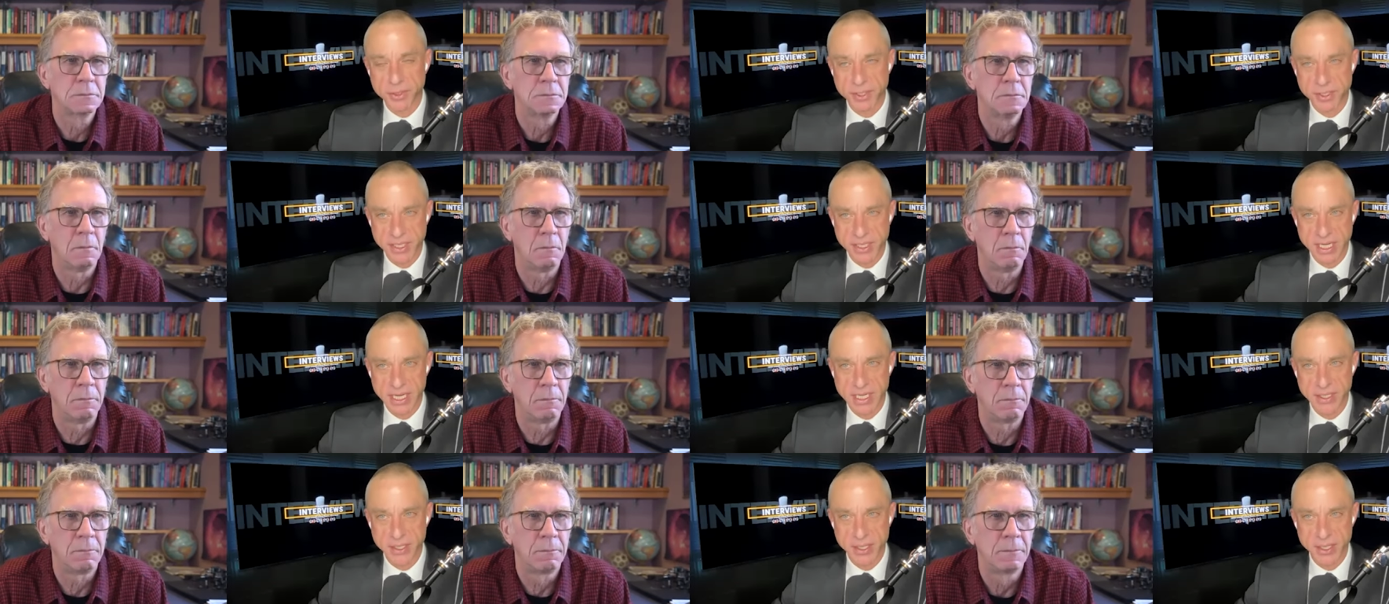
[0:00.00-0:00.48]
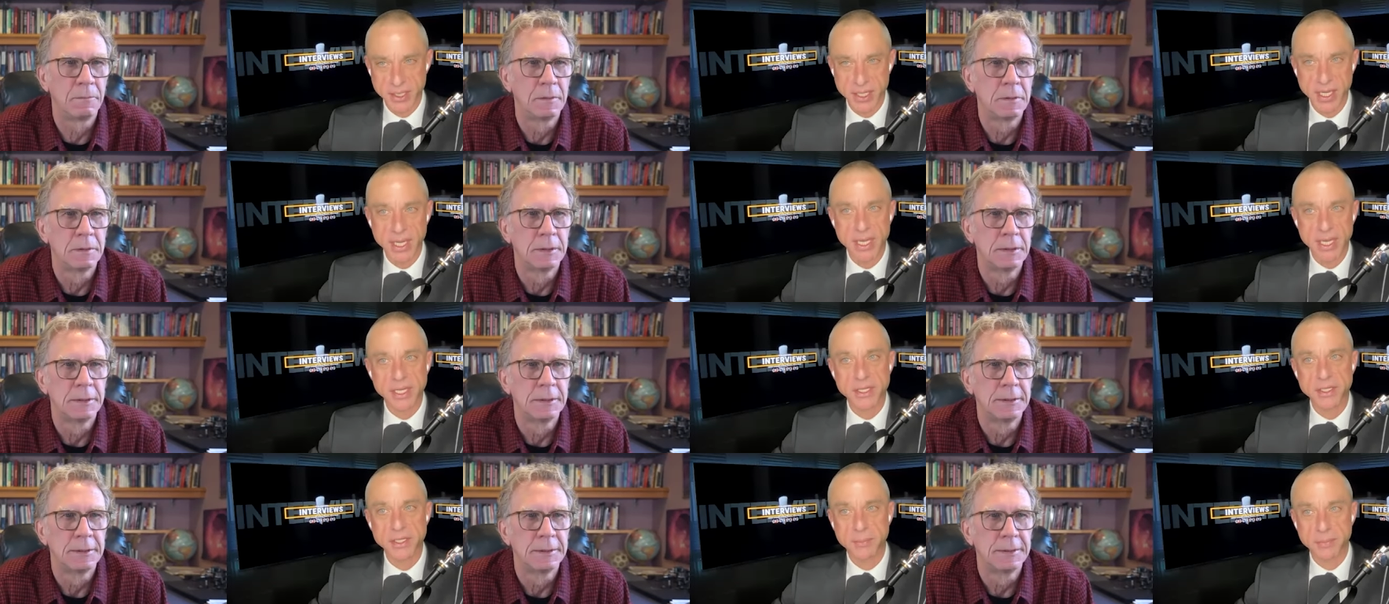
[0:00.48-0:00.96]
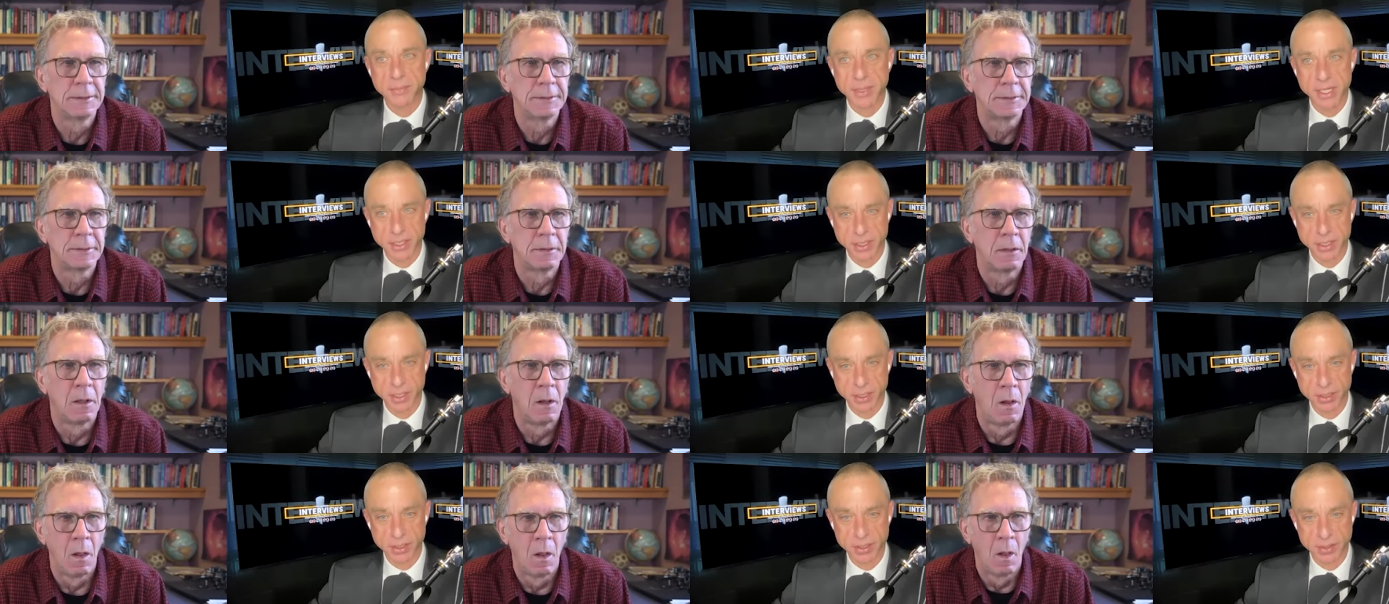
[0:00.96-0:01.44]
Speaker 1: the day and the night
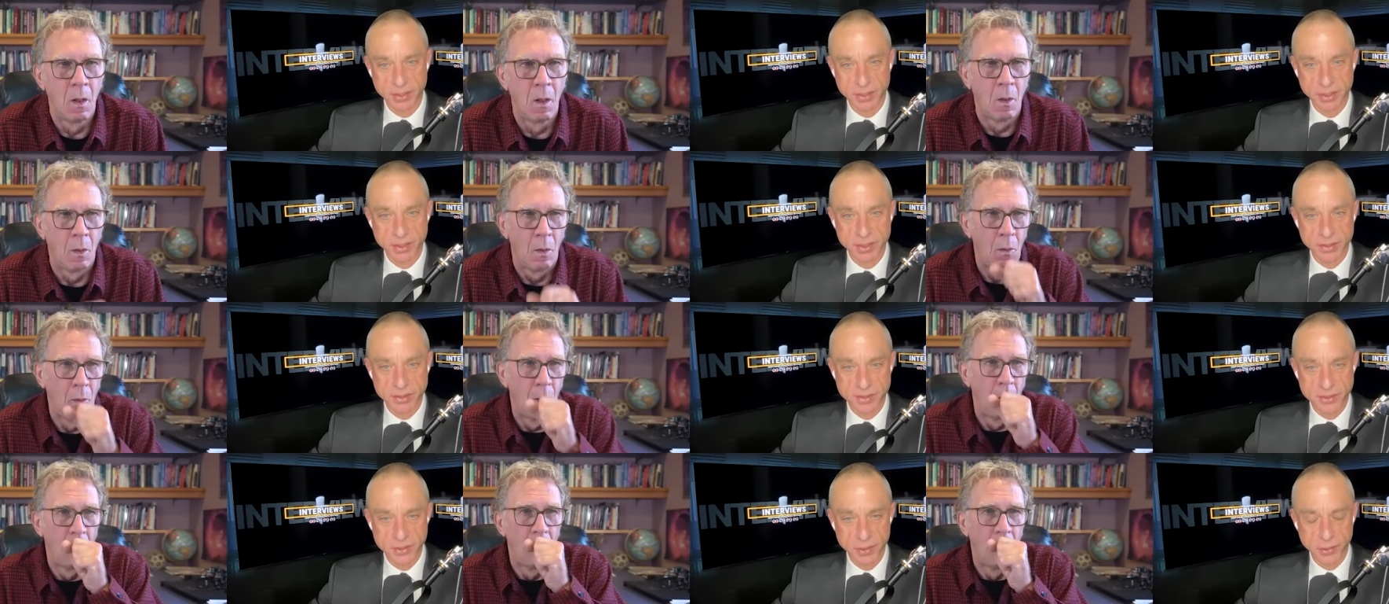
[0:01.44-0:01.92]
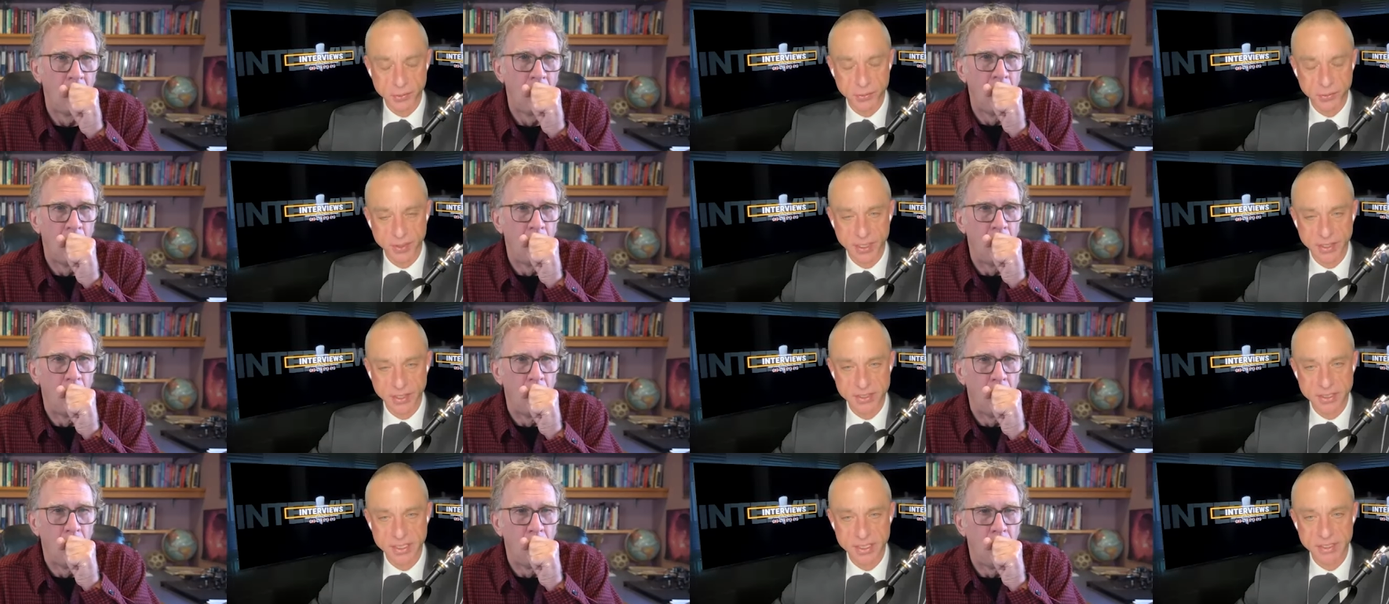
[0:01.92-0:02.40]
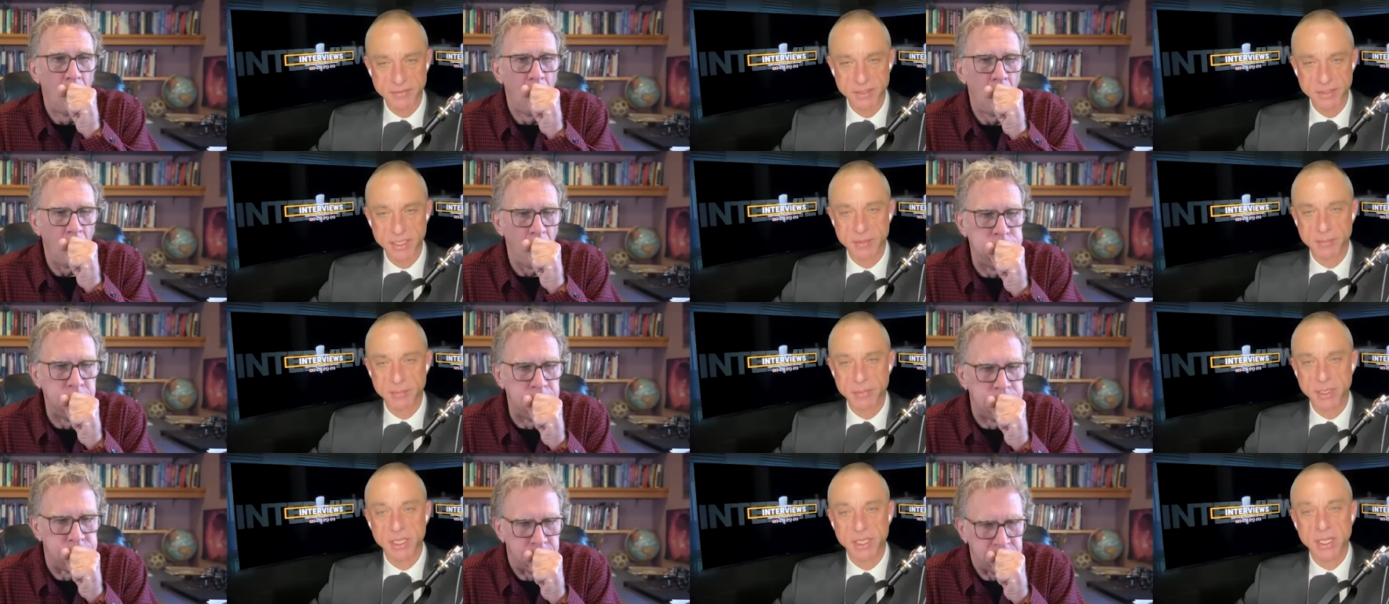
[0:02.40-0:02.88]
depending on and solar
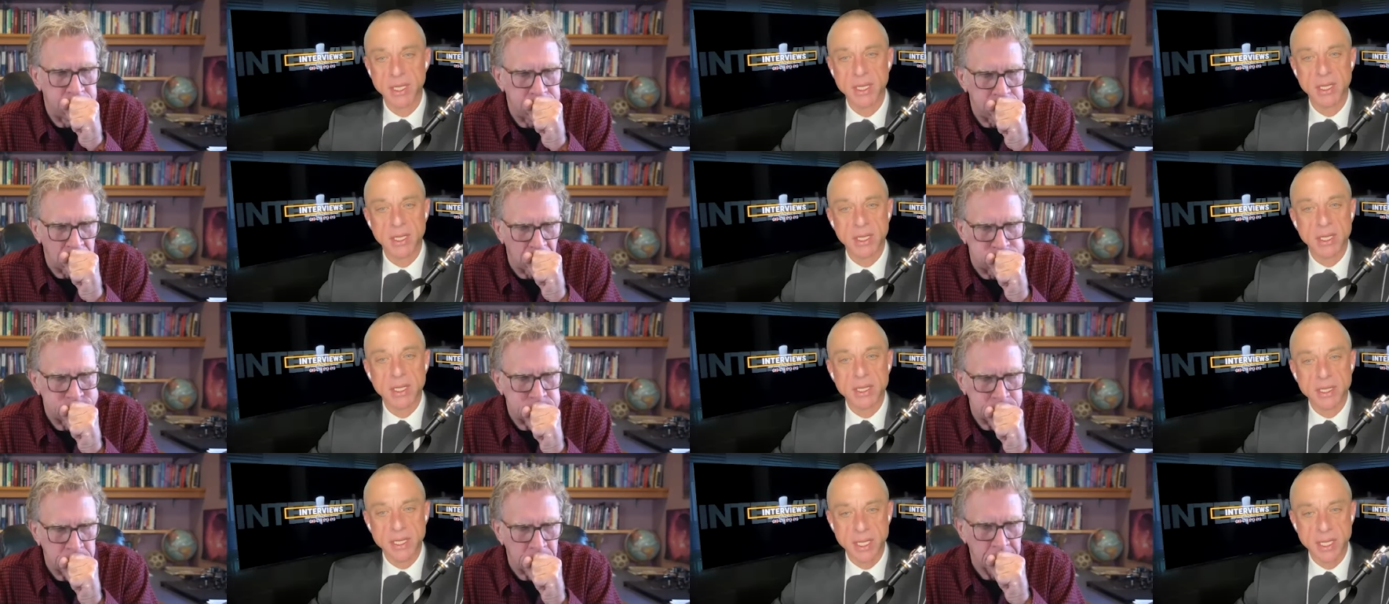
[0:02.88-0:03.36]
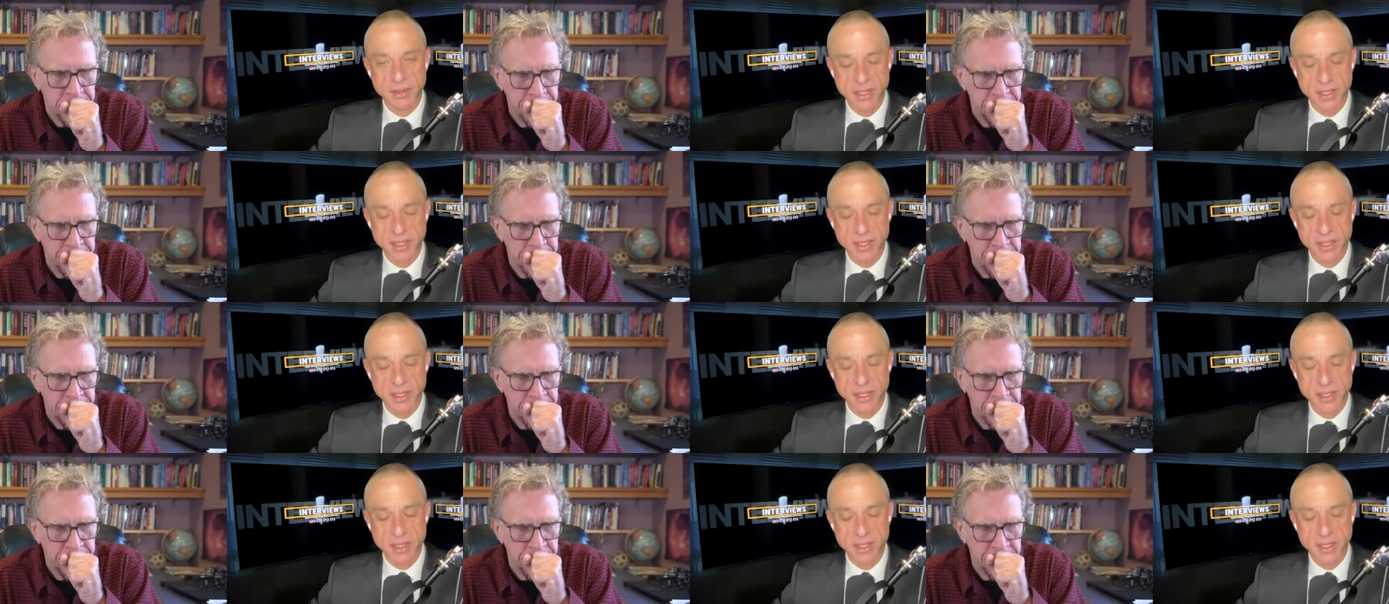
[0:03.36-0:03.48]
activity but yeah